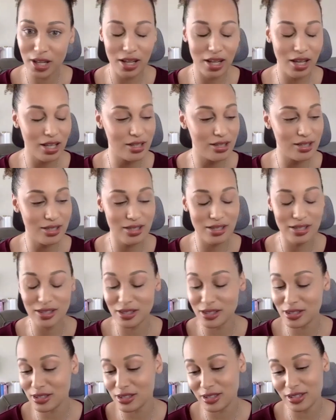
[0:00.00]

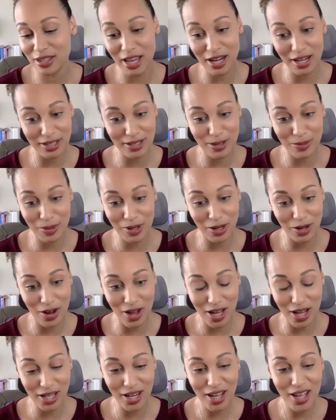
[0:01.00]
It's getting to be a
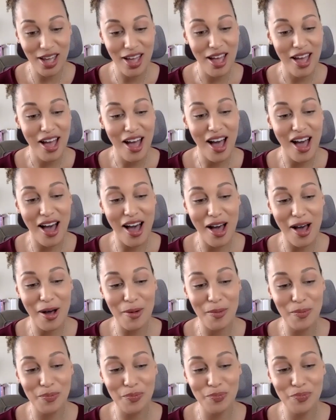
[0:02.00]
lot.
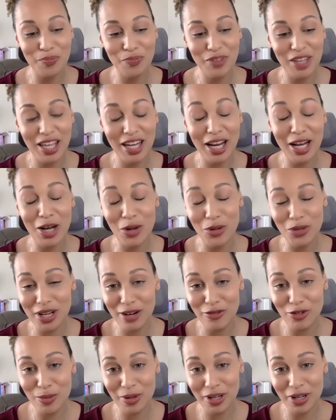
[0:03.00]
And I know that
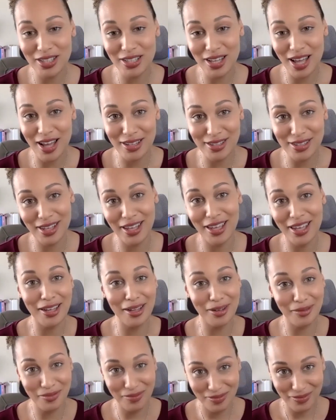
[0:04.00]
everybody is
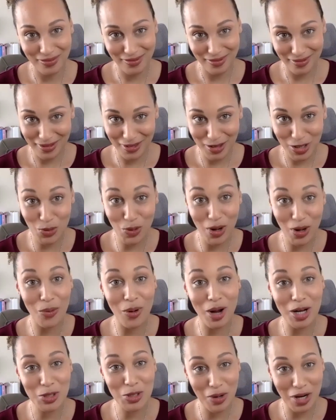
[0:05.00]
asking, do I
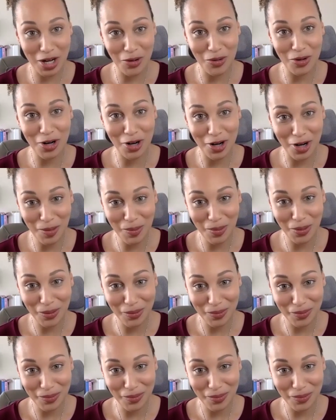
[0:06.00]
watch Winona Earp?